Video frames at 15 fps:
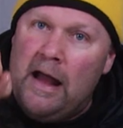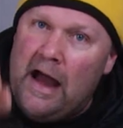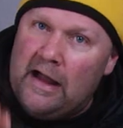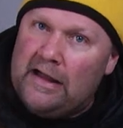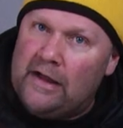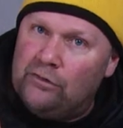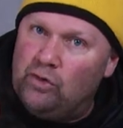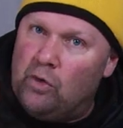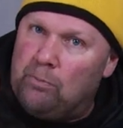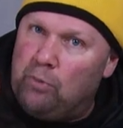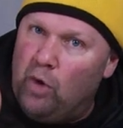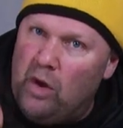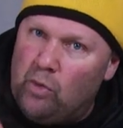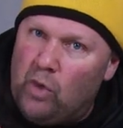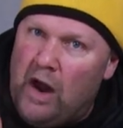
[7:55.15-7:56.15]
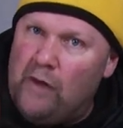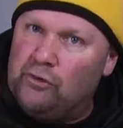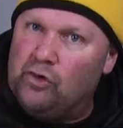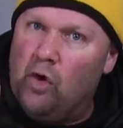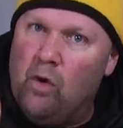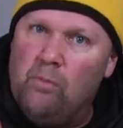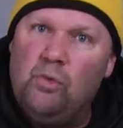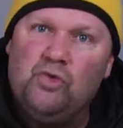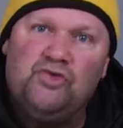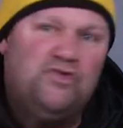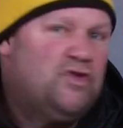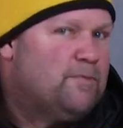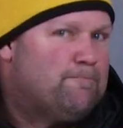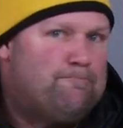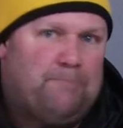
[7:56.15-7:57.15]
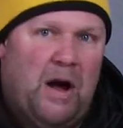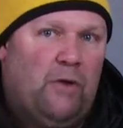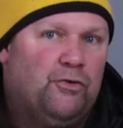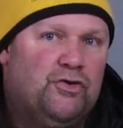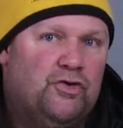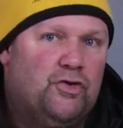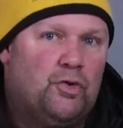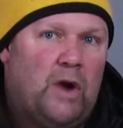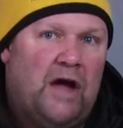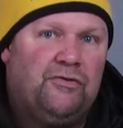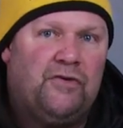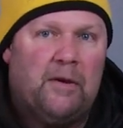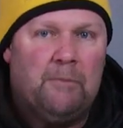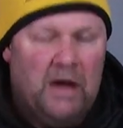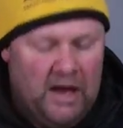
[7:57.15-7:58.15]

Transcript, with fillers: I got to a point where I was almost just bouncing the rod tip.